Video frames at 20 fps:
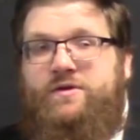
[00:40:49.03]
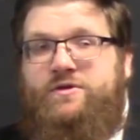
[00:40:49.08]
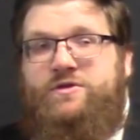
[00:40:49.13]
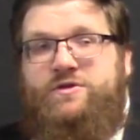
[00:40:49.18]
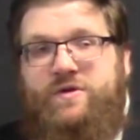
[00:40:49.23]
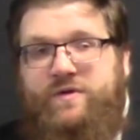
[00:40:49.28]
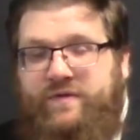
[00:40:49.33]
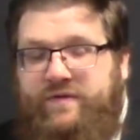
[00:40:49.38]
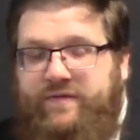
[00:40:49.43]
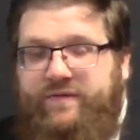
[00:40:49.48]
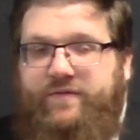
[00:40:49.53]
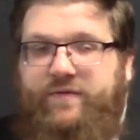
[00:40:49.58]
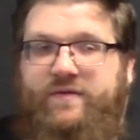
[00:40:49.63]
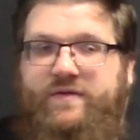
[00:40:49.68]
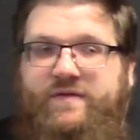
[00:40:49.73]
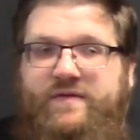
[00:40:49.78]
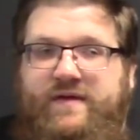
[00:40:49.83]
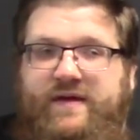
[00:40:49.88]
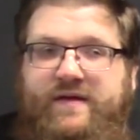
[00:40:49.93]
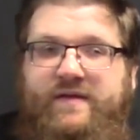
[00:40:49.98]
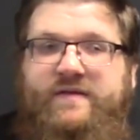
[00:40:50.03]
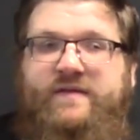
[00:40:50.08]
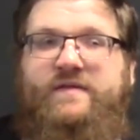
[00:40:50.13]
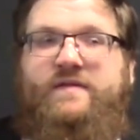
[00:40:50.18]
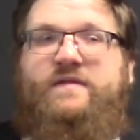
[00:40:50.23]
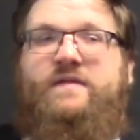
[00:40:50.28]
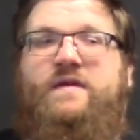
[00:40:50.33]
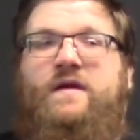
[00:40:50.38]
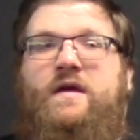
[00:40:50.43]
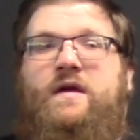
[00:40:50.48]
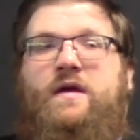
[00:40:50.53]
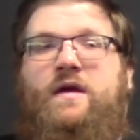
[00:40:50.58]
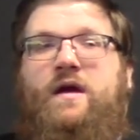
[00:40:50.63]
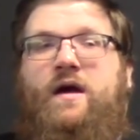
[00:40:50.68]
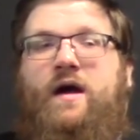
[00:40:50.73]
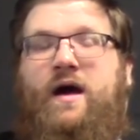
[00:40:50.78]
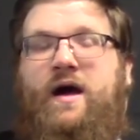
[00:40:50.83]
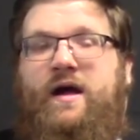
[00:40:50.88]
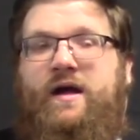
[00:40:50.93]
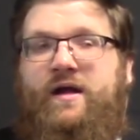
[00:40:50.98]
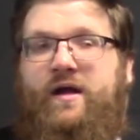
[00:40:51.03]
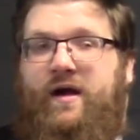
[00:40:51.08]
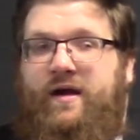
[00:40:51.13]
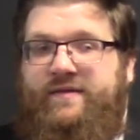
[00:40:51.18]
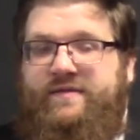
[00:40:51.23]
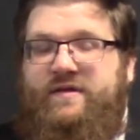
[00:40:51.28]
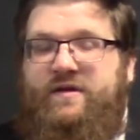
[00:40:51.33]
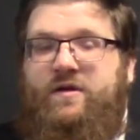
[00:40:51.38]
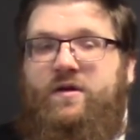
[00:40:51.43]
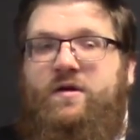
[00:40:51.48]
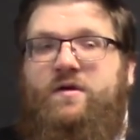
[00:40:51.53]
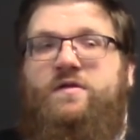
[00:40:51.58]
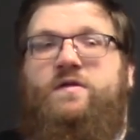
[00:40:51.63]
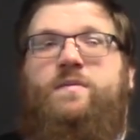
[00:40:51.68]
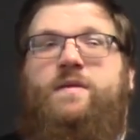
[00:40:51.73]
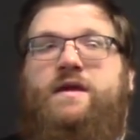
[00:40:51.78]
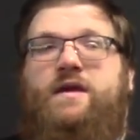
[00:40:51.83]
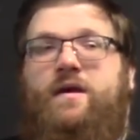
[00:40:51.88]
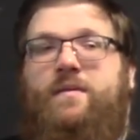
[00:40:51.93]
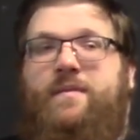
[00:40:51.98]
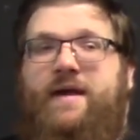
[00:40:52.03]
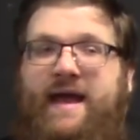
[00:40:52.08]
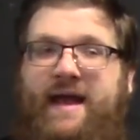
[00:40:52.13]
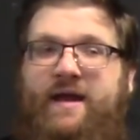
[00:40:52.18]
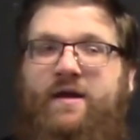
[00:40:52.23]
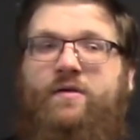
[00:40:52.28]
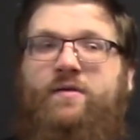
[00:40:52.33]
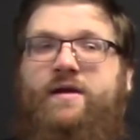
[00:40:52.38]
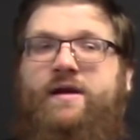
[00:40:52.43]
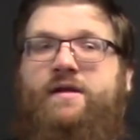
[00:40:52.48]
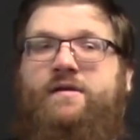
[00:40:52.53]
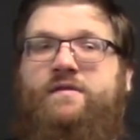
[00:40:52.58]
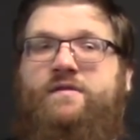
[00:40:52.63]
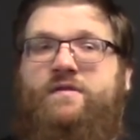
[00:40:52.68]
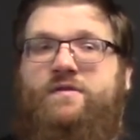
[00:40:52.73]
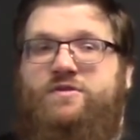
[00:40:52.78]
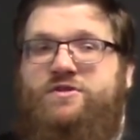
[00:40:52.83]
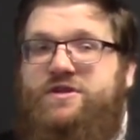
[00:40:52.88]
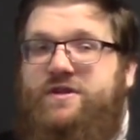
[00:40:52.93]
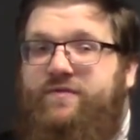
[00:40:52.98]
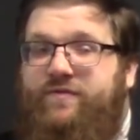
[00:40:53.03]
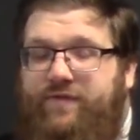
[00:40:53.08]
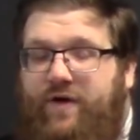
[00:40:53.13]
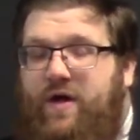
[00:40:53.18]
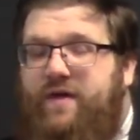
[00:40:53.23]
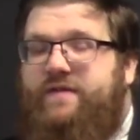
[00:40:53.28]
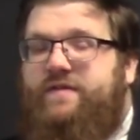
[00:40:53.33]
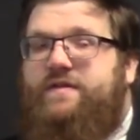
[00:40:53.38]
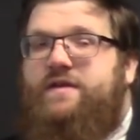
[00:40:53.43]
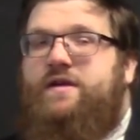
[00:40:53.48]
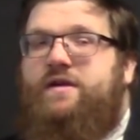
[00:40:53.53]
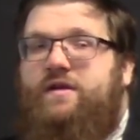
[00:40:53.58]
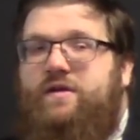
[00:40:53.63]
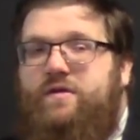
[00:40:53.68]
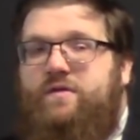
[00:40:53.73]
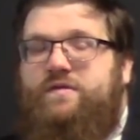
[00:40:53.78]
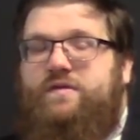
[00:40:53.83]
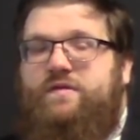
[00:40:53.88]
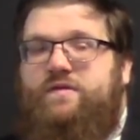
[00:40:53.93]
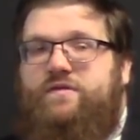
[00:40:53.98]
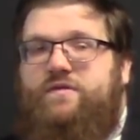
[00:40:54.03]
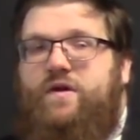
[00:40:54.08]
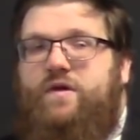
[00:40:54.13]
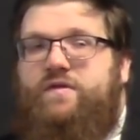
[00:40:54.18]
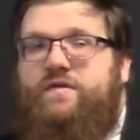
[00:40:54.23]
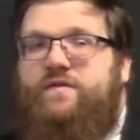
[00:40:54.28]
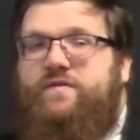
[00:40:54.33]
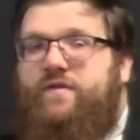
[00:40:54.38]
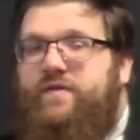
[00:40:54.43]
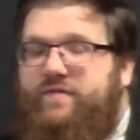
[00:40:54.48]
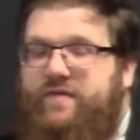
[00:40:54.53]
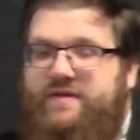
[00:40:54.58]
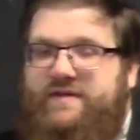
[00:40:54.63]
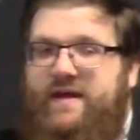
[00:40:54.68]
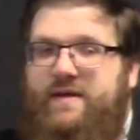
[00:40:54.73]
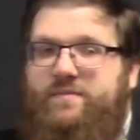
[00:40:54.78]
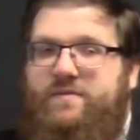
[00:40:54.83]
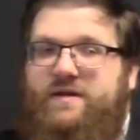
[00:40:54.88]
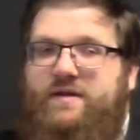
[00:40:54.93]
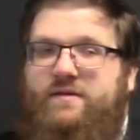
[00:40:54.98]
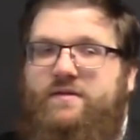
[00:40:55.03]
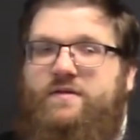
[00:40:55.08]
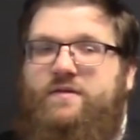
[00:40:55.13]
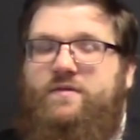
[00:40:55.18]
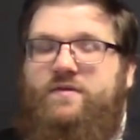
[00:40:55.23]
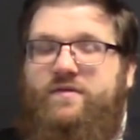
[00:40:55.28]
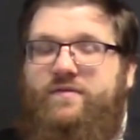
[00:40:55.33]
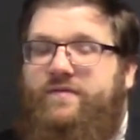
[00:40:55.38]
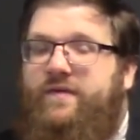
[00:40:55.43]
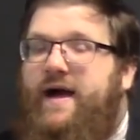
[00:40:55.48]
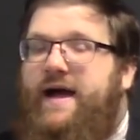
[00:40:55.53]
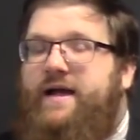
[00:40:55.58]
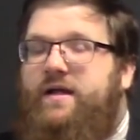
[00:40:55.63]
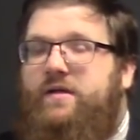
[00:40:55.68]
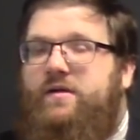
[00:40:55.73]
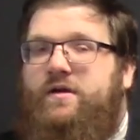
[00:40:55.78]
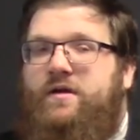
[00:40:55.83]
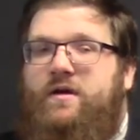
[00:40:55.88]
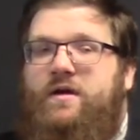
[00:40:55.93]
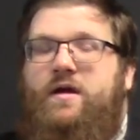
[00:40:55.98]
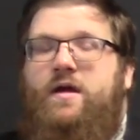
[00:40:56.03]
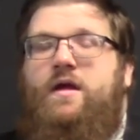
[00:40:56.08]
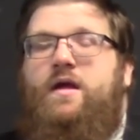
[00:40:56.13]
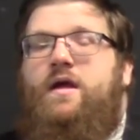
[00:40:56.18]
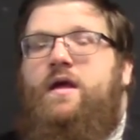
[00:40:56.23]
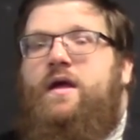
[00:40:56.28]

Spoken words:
Joseph resists, causing her to become angry, and so she falsely accuses Joseph of attempting to defile her,